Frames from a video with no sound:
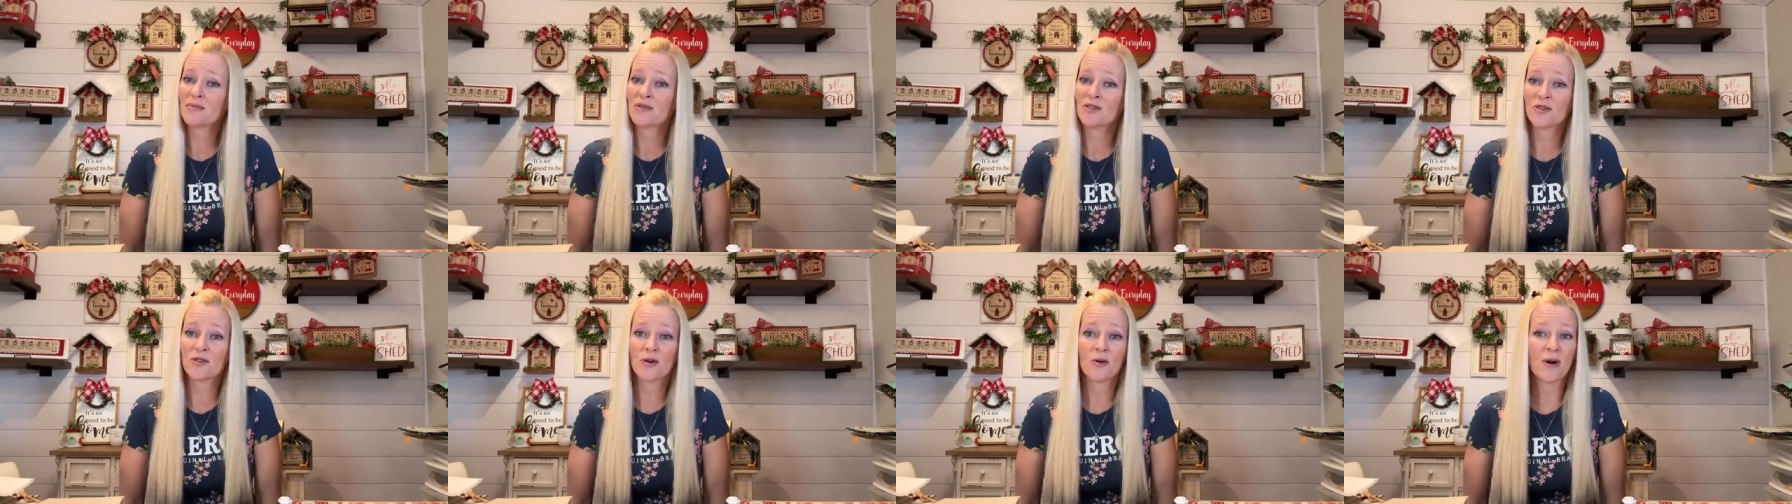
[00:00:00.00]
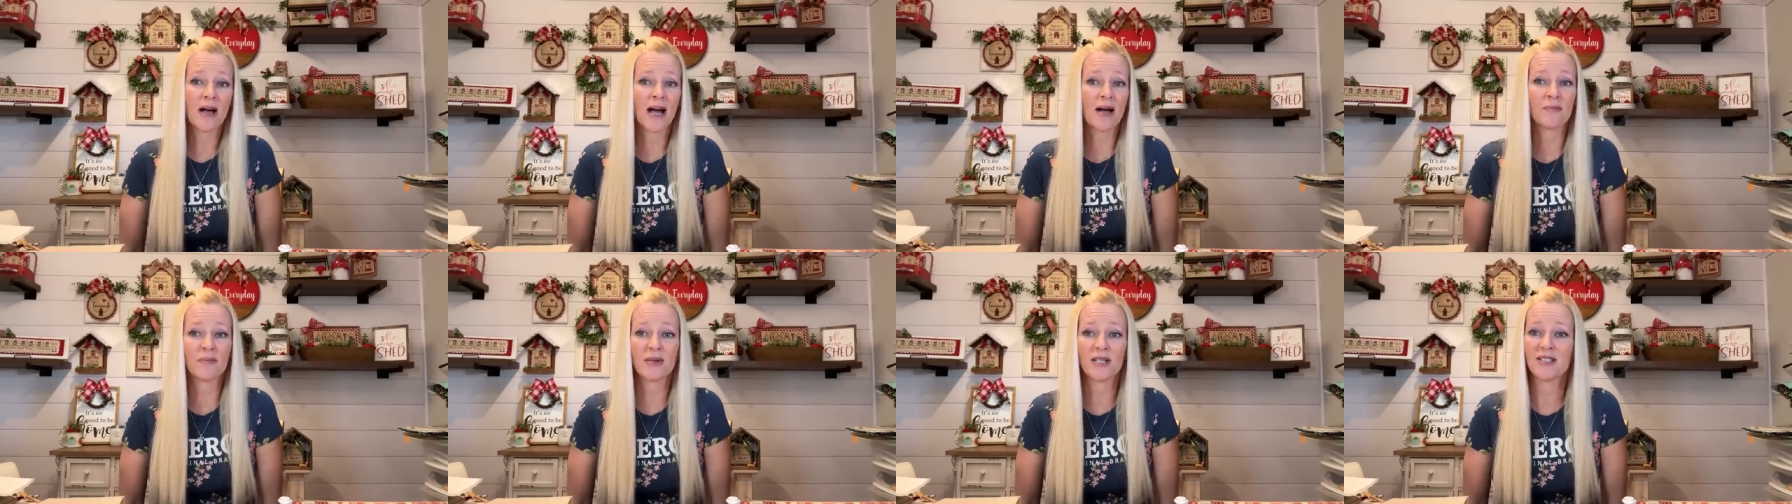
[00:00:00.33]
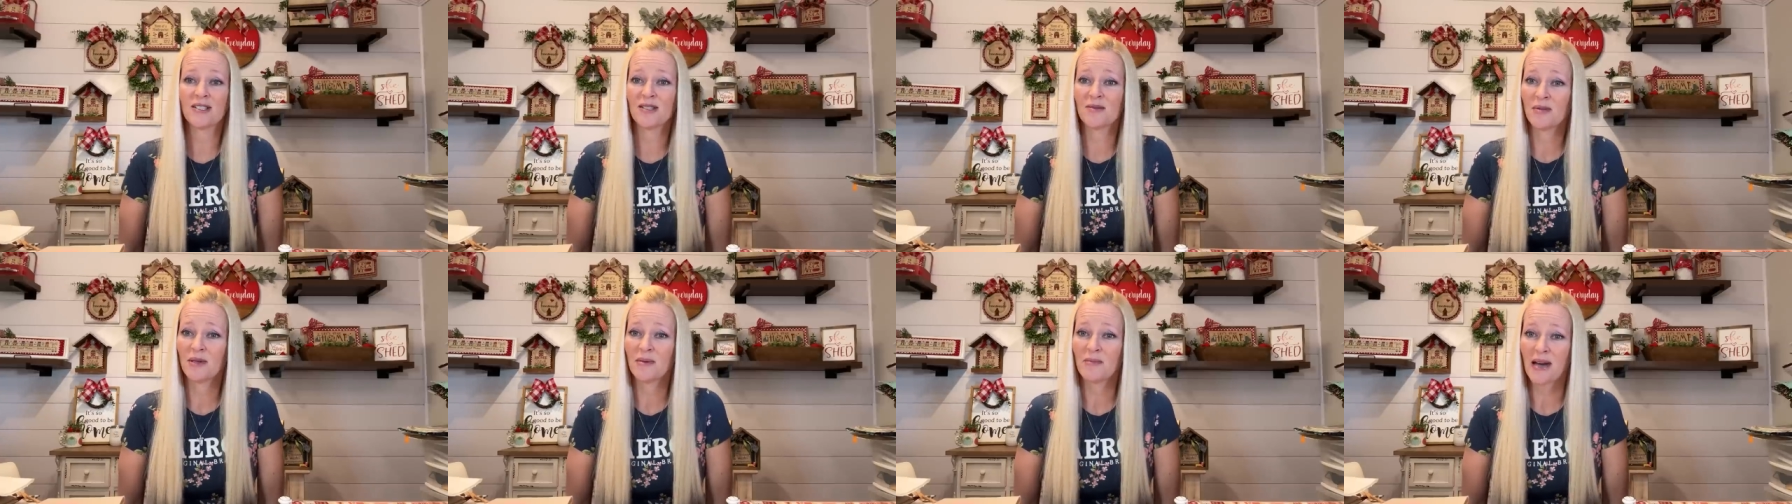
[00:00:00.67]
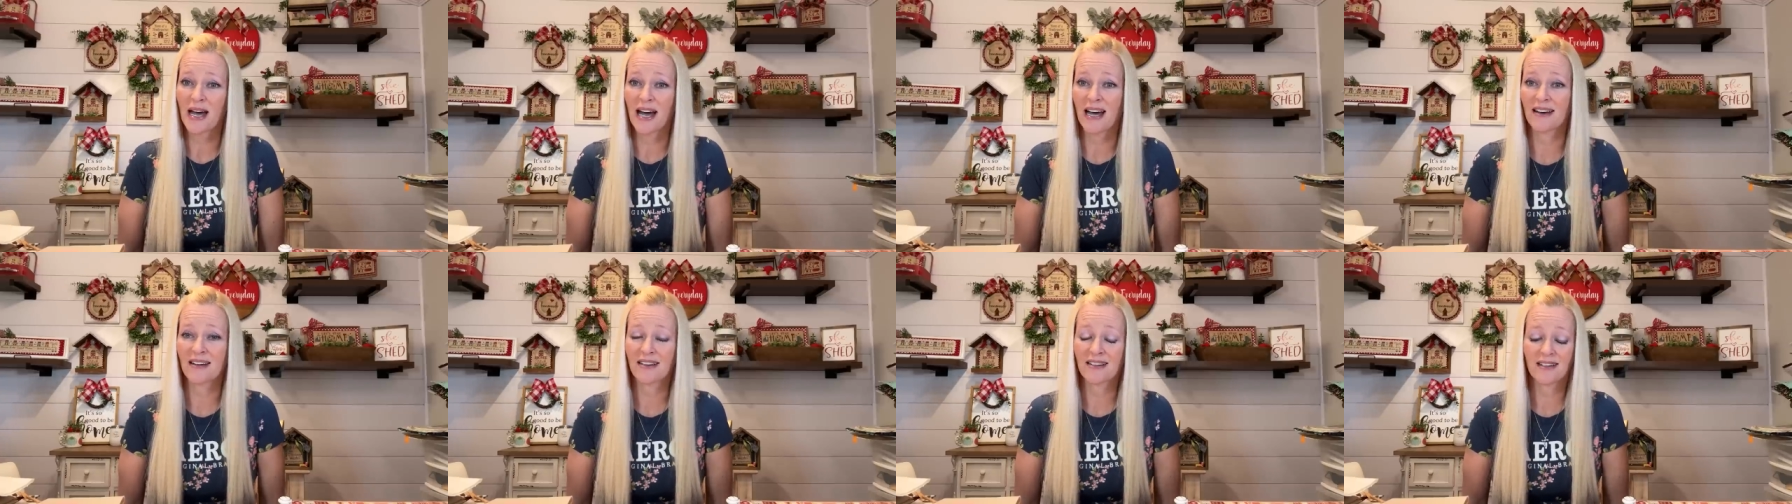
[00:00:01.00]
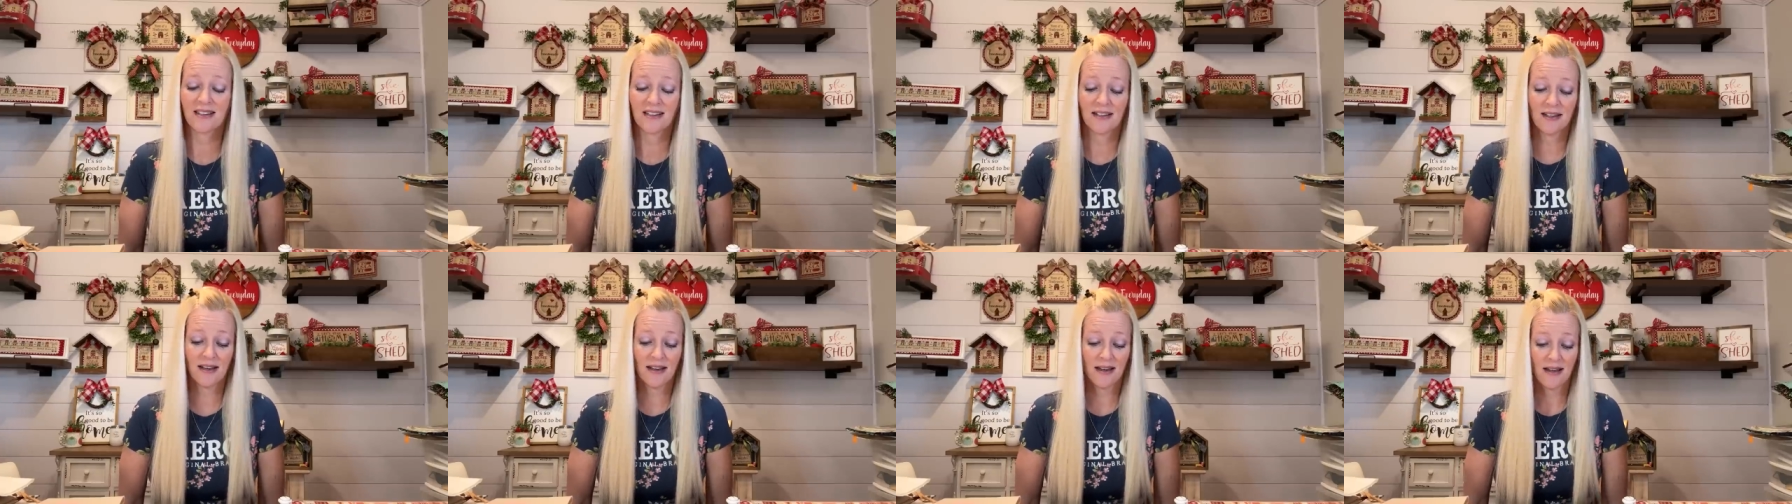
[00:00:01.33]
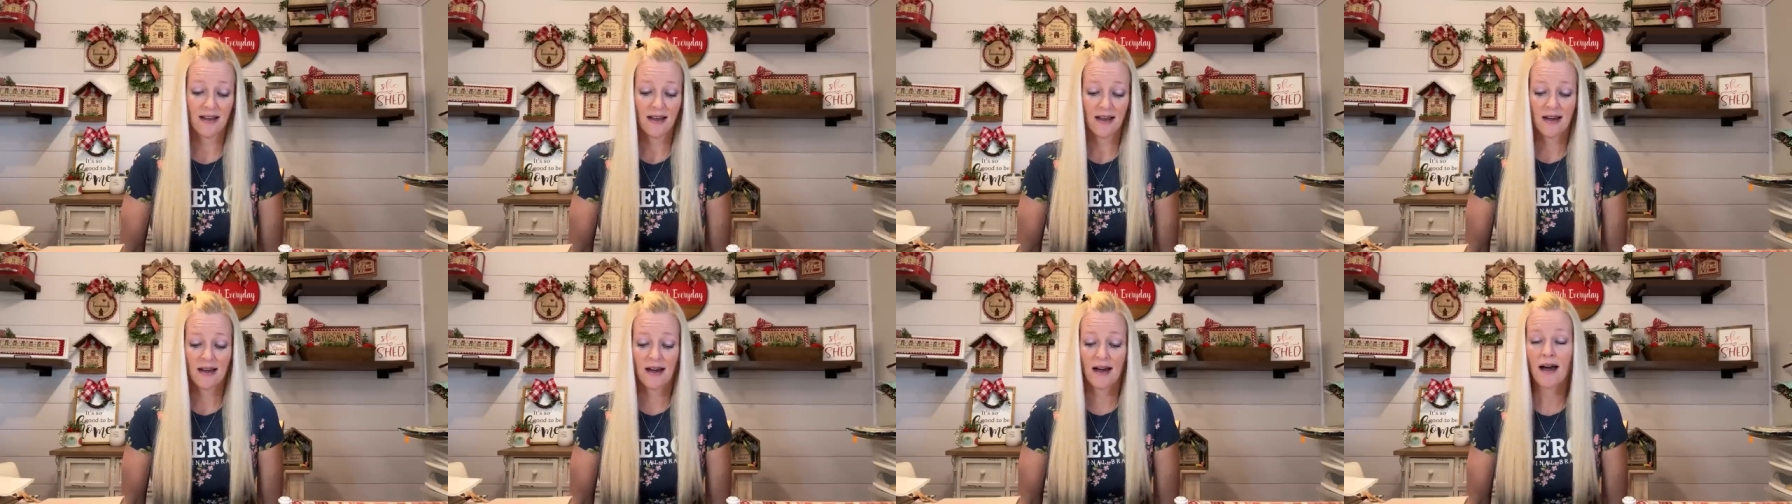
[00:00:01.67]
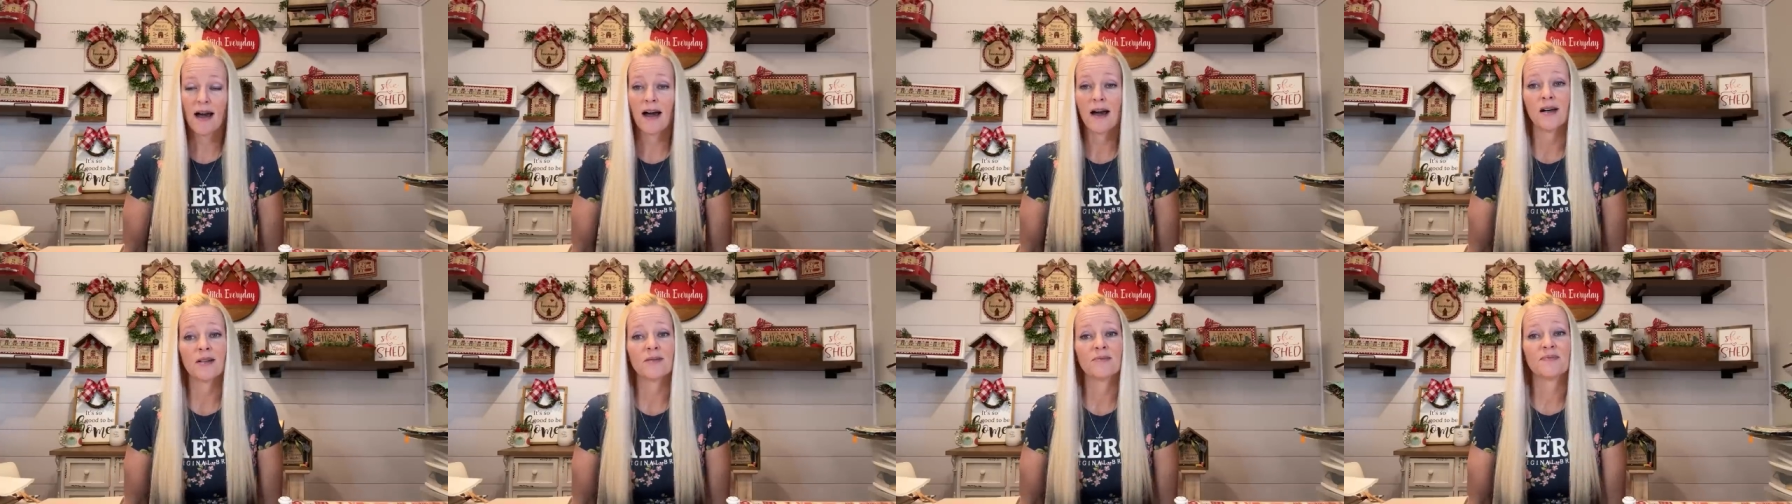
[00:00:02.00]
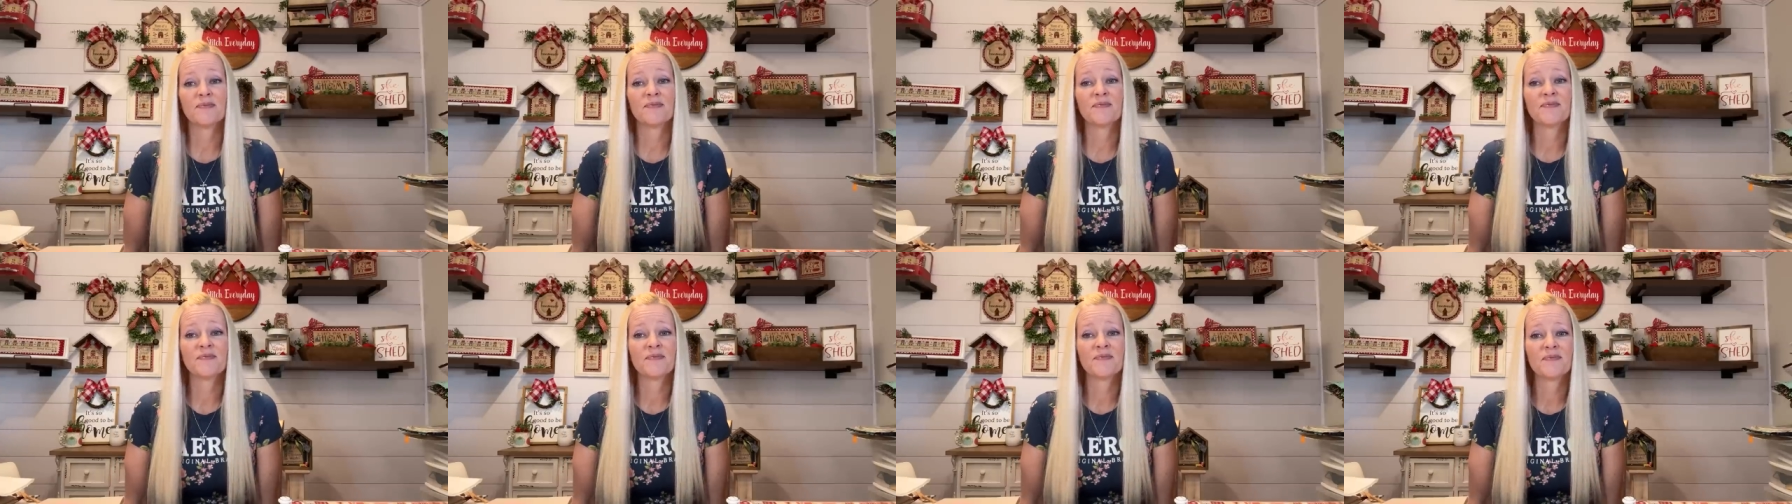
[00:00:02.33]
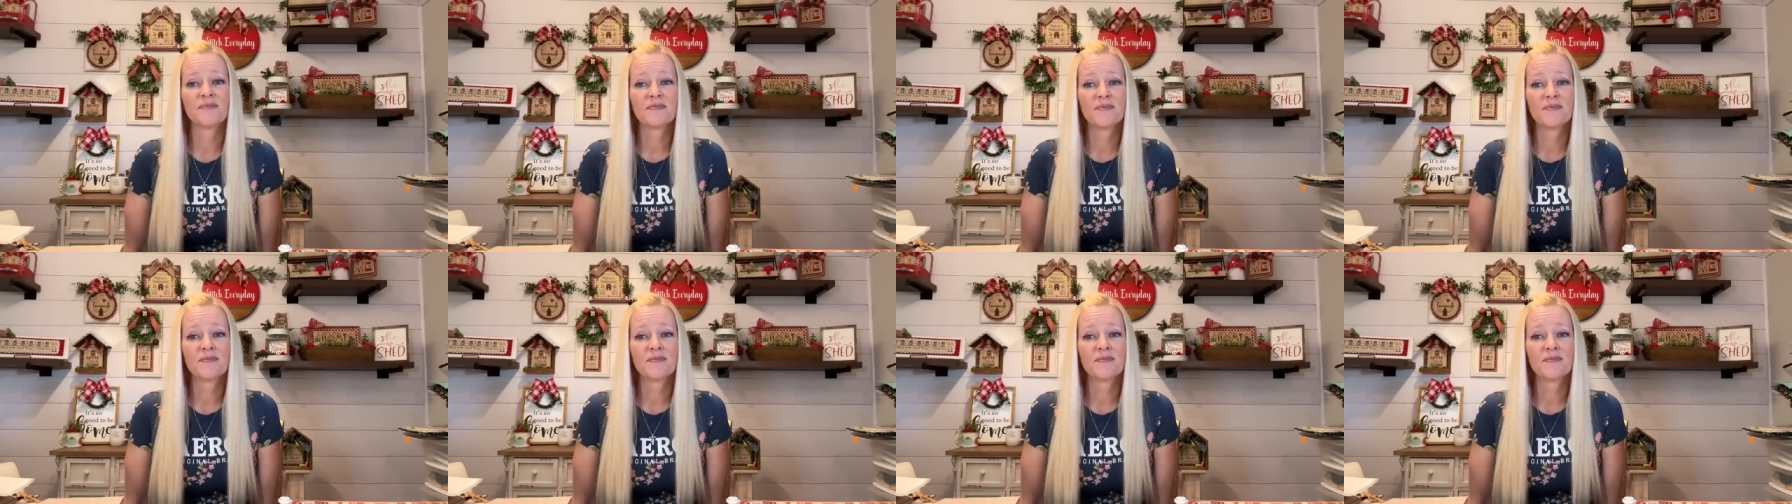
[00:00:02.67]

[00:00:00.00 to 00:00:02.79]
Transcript: so happy to be back. Um,